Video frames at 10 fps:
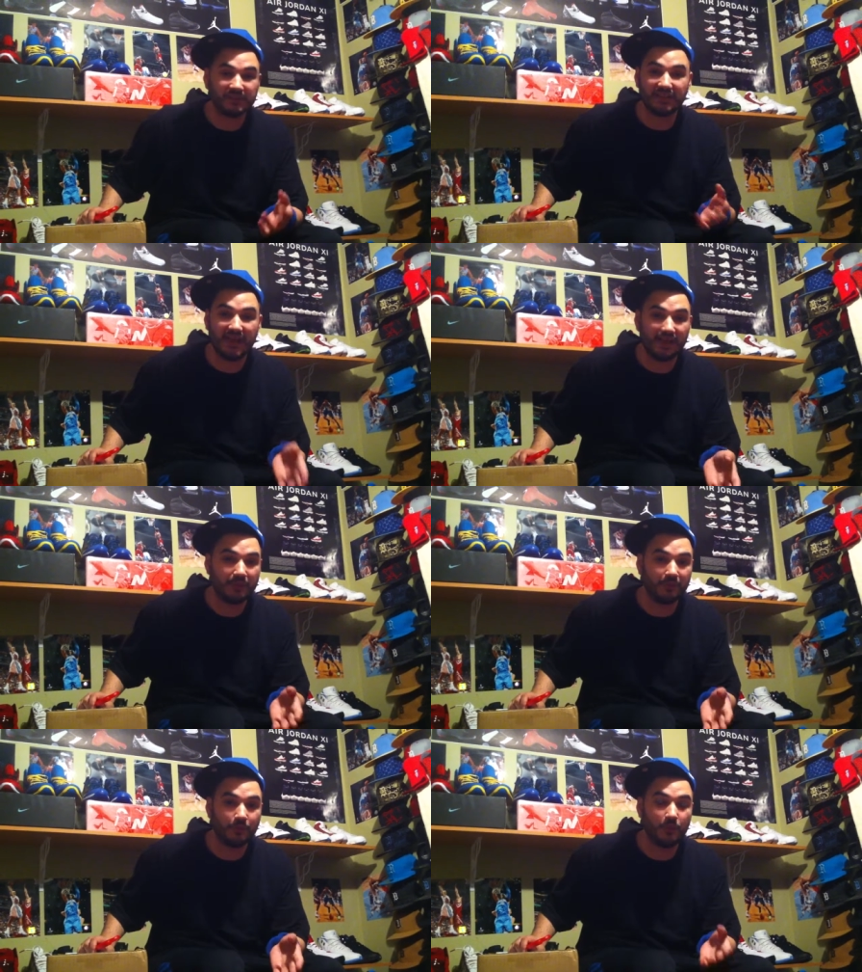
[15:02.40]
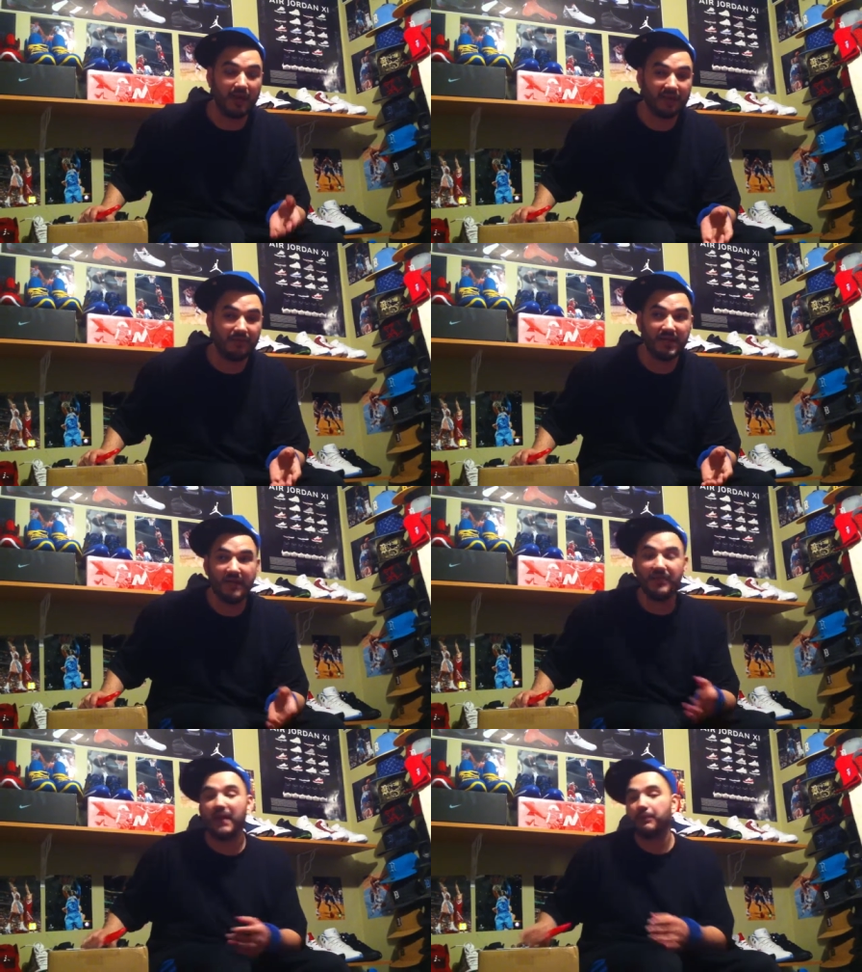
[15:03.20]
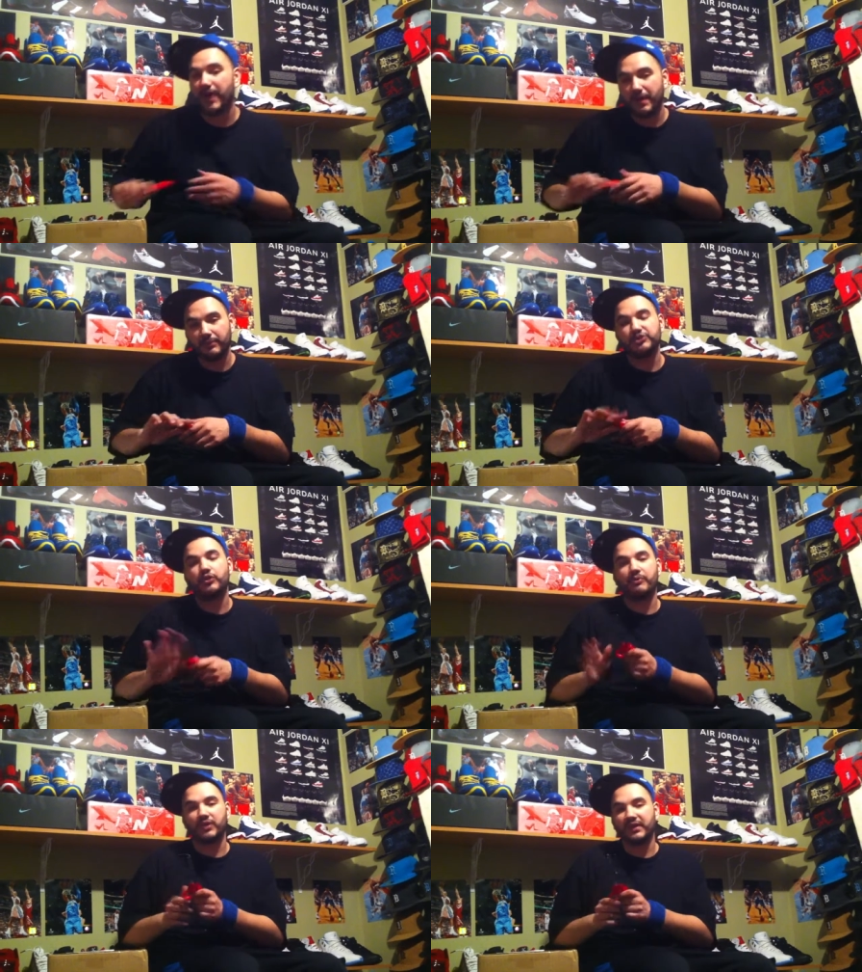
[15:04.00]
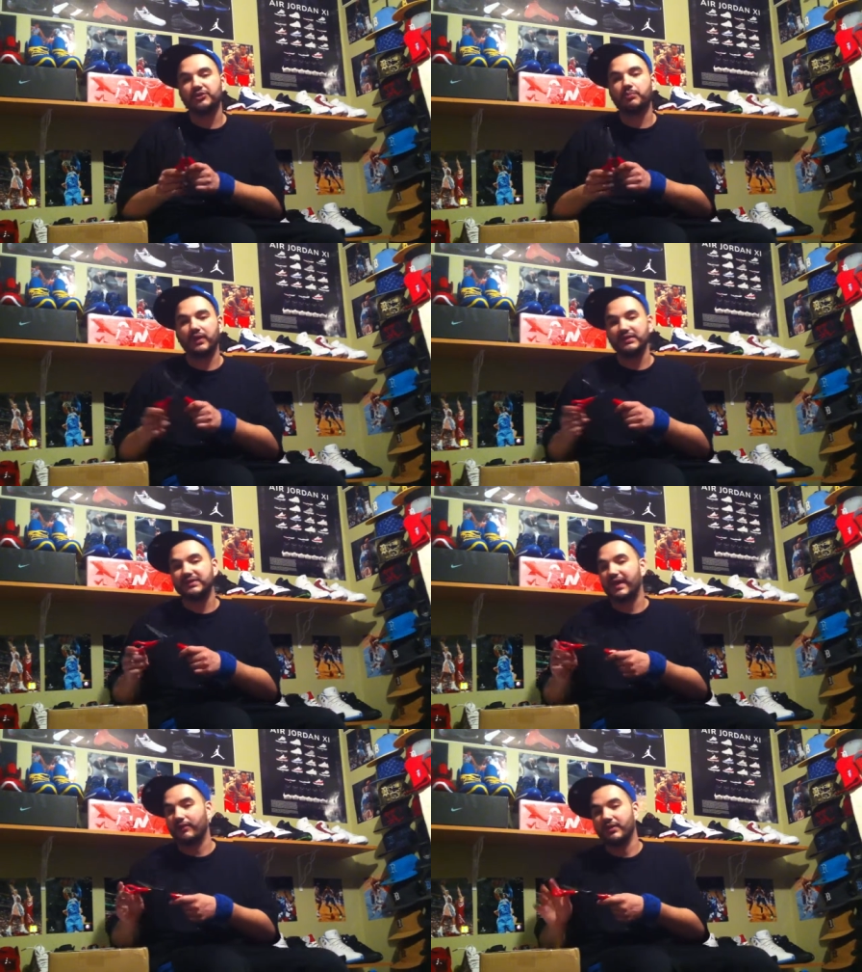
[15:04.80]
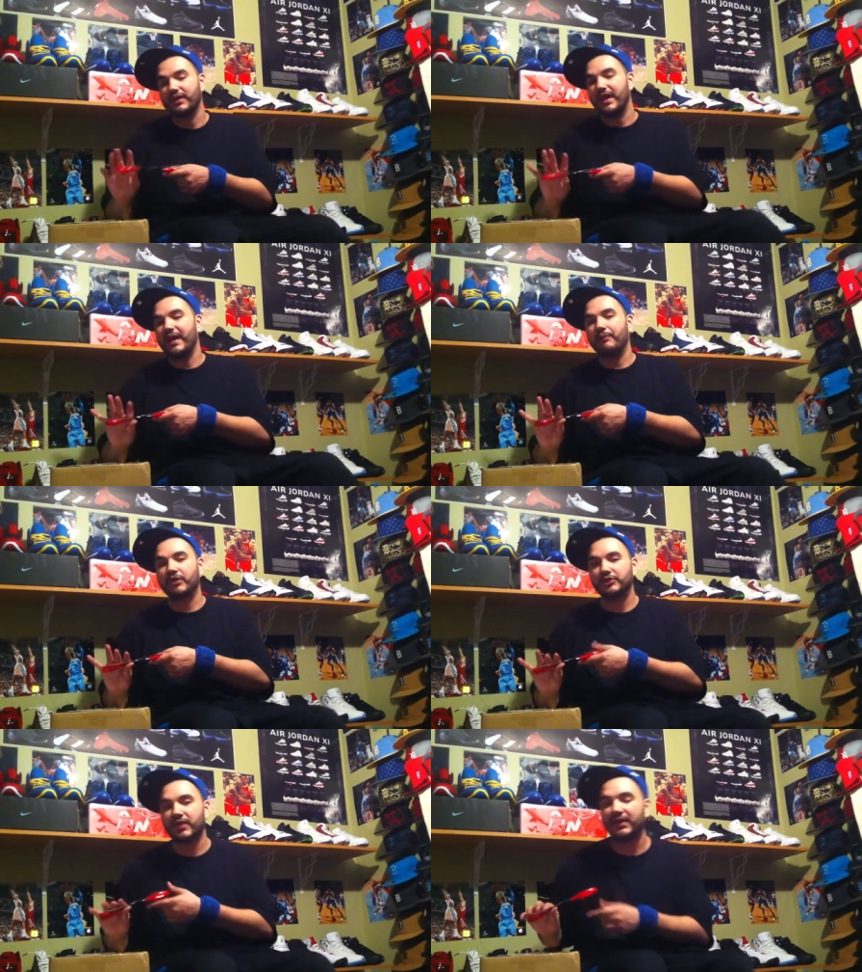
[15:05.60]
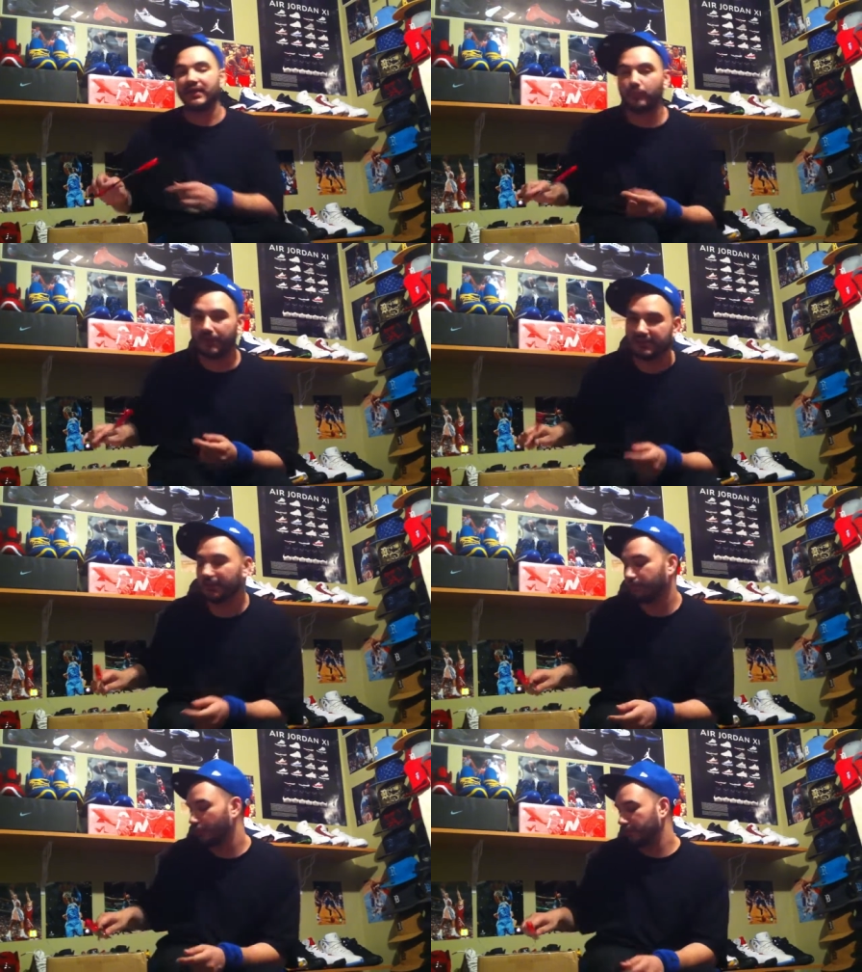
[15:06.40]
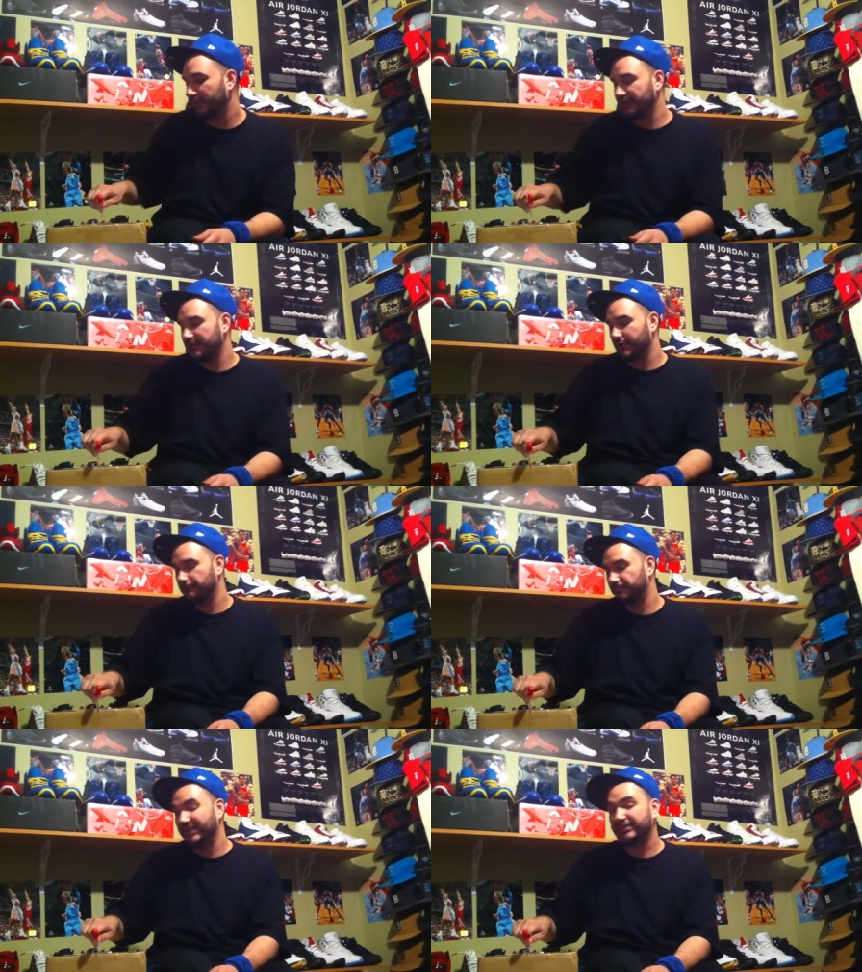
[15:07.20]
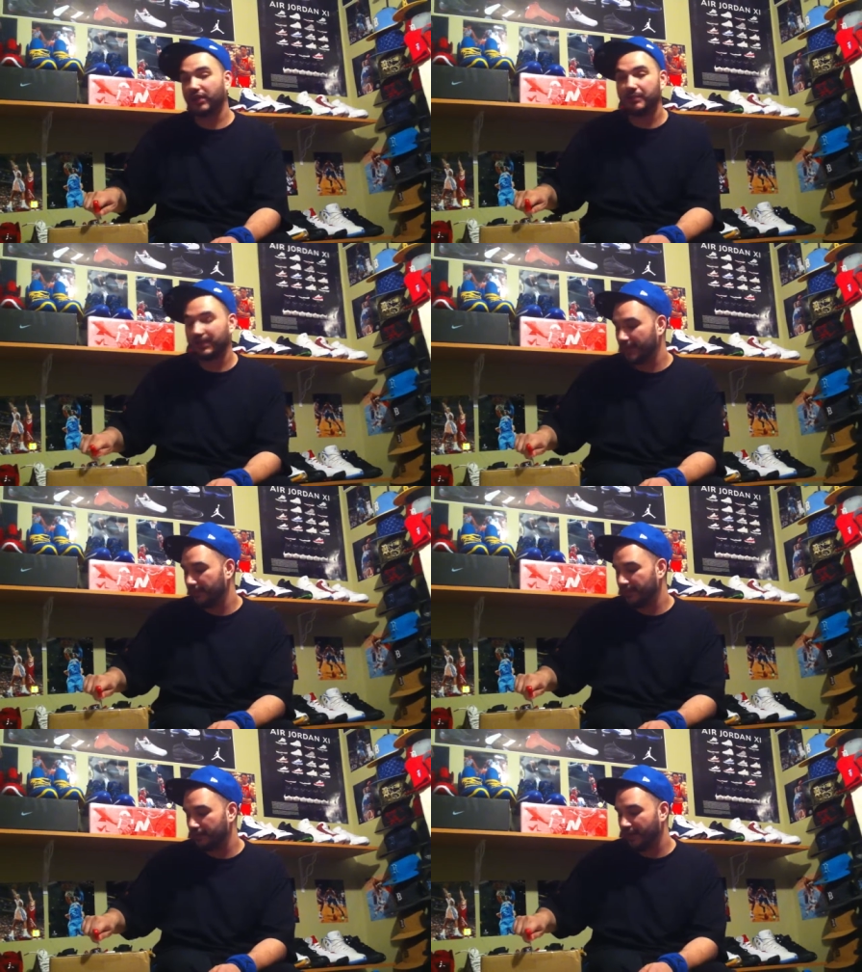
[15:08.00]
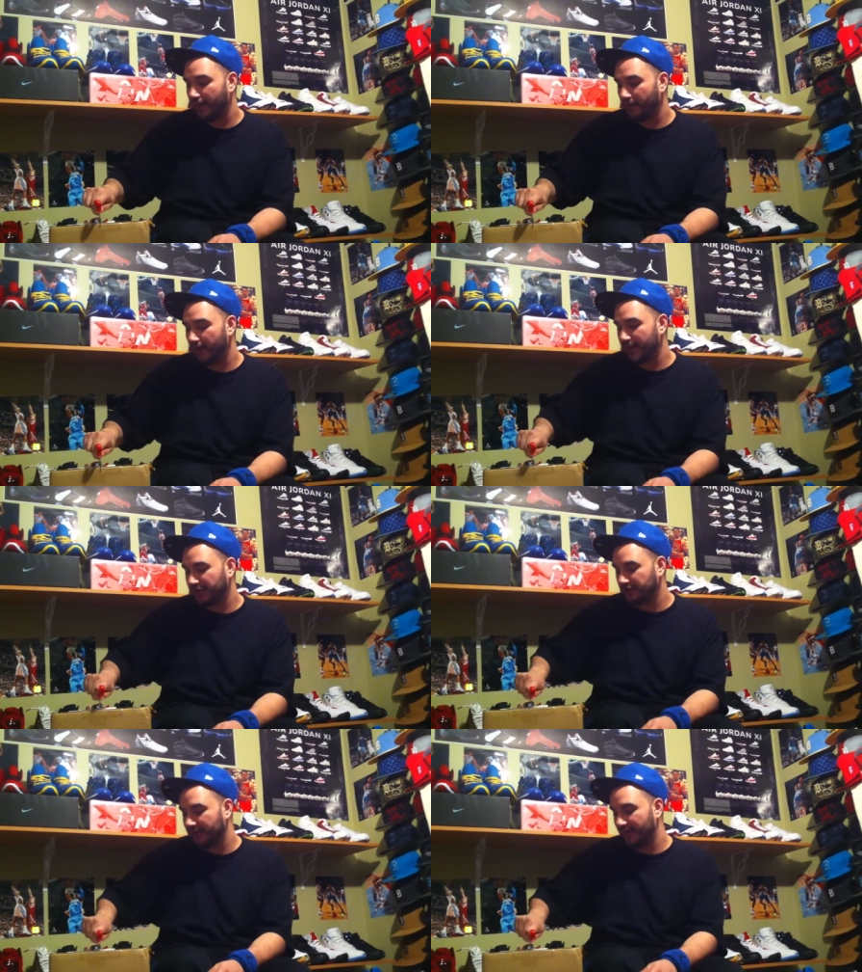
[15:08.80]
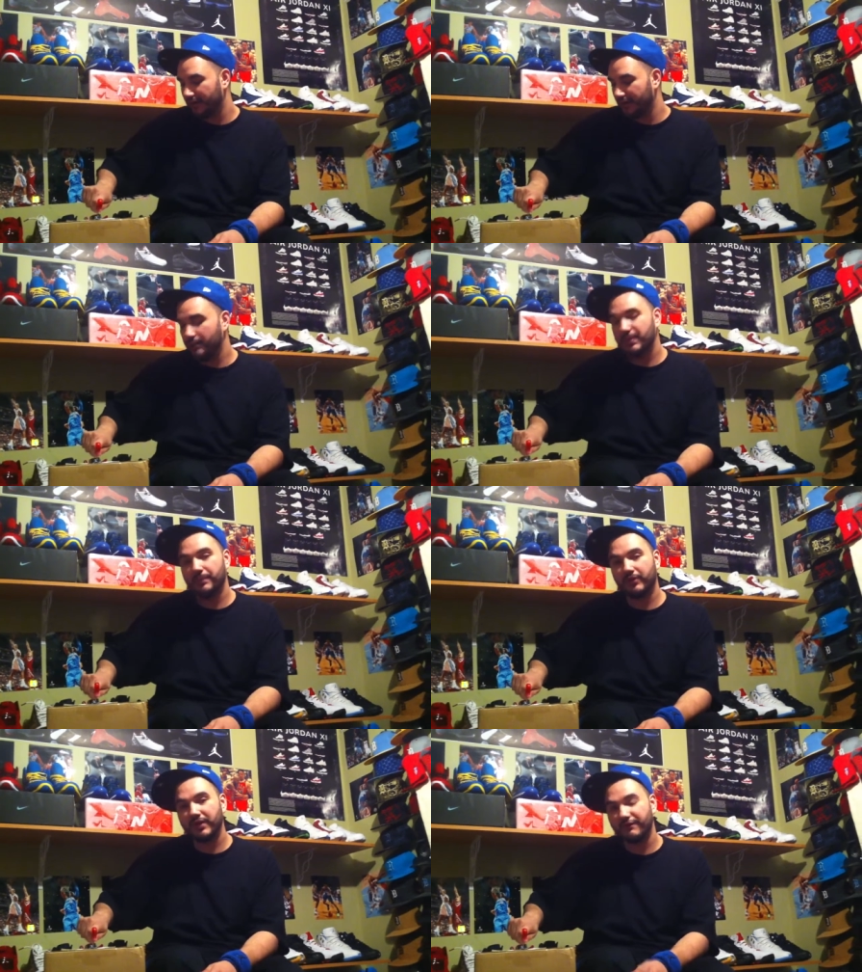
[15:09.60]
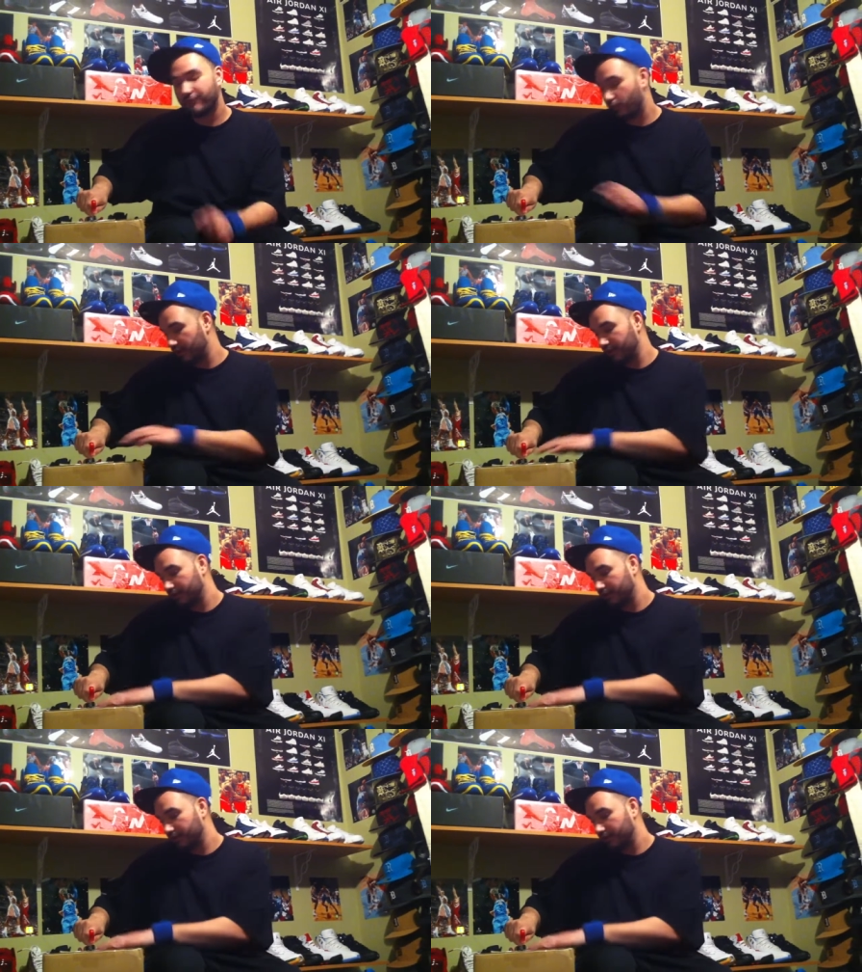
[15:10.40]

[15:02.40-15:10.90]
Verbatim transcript: which is a lot of people who have, then I promise you I'm going to get your price down. And I'm going to try to get it reasonable because um, it's going to be limited, but I want to make sure that people can afford